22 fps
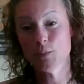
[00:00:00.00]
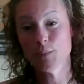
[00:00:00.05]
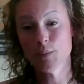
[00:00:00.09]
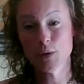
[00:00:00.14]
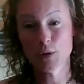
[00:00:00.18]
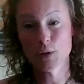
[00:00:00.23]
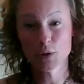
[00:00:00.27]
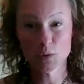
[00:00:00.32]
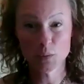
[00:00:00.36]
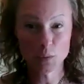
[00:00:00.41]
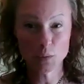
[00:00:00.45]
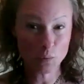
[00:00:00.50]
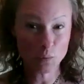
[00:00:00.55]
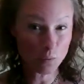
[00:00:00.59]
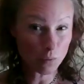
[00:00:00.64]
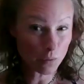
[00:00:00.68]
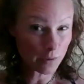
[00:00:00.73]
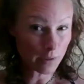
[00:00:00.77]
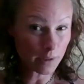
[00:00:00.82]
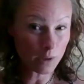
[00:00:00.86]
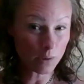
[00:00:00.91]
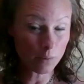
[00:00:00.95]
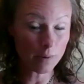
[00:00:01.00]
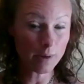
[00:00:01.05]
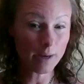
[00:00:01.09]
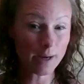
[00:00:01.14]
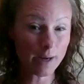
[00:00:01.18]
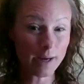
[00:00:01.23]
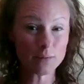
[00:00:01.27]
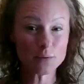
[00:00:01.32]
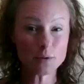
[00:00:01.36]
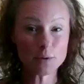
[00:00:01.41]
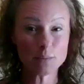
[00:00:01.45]
because we all think we
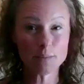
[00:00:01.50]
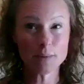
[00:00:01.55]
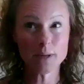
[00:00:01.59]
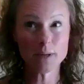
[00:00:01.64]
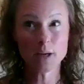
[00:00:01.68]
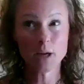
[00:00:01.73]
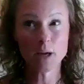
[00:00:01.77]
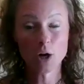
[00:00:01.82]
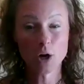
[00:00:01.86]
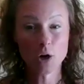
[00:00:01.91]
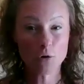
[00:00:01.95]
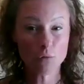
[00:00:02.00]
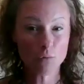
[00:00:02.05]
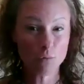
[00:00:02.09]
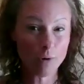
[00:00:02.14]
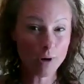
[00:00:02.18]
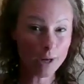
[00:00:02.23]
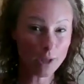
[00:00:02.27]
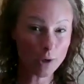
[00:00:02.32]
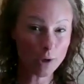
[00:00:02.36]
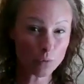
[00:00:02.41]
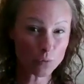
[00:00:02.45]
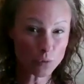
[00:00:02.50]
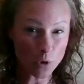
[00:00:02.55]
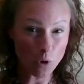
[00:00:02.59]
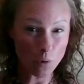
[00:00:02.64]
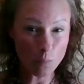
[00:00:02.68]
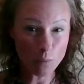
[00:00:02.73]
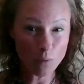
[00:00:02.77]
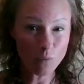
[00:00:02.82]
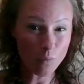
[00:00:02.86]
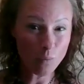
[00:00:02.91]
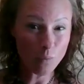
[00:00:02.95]
have to be really on
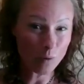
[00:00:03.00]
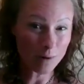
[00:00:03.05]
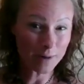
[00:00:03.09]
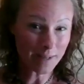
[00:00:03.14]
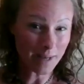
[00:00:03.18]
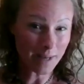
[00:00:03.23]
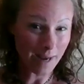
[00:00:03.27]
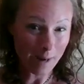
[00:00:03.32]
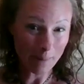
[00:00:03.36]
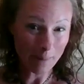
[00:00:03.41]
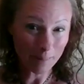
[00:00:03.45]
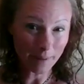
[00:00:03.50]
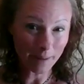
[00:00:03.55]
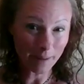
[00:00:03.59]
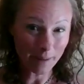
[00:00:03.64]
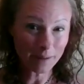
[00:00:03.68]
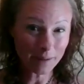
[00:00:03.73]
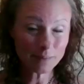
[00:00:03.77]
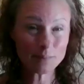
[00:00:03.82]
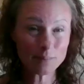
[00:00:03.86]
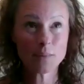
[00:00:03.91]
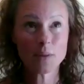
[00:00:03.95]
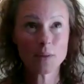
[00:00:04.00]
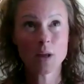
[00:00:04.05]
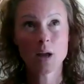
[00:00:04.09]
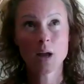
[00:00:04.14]
top of what is happening.